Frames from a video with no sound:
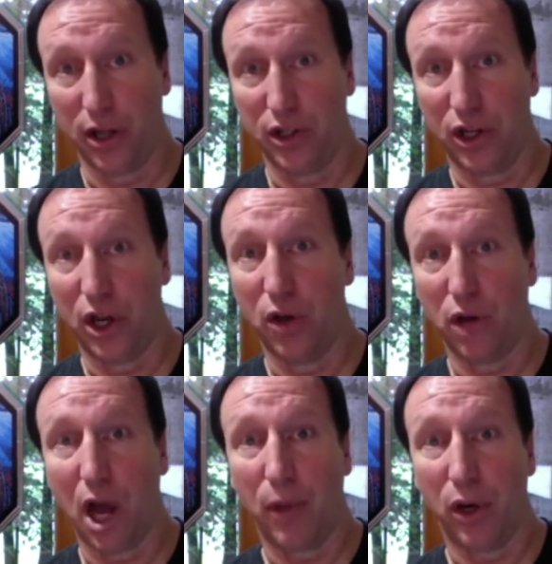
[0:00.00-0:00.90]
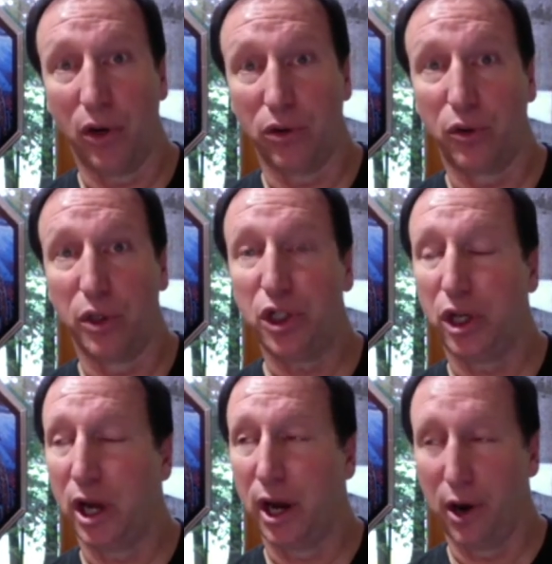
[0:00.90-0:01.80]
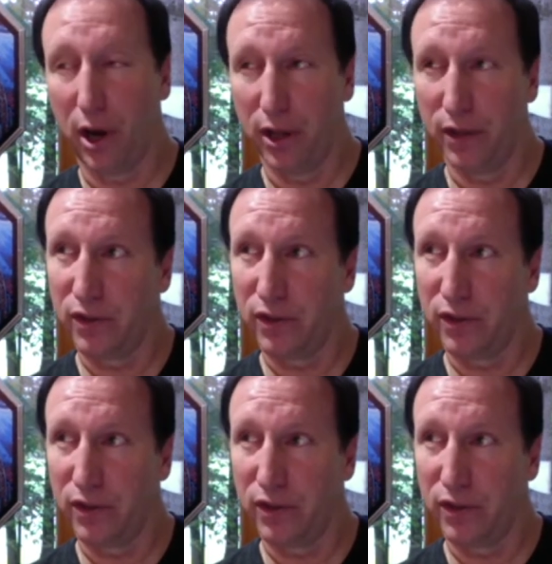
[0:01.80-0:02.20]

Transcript: you know, nominal Christian areas.